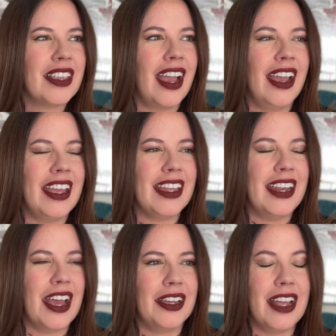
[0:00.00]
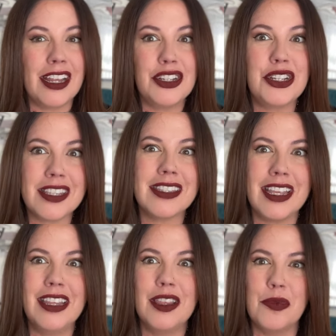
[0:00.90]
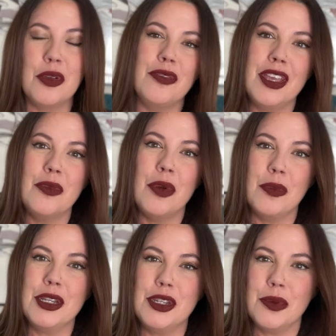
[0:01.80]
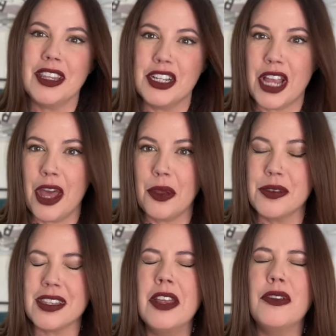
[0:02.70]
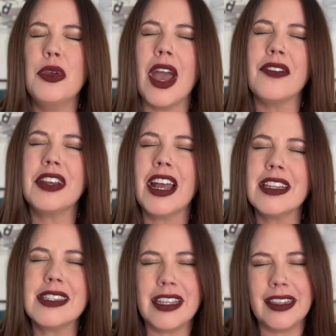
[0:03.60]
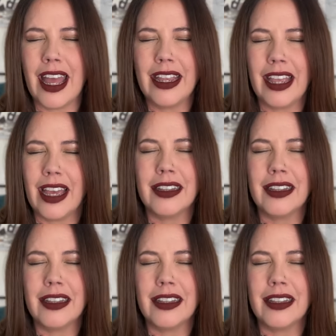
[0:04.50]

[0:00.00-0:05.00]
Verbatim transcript: I had uh, I had just seen the movie What We Do in the Shadows. If you have not seen that yet,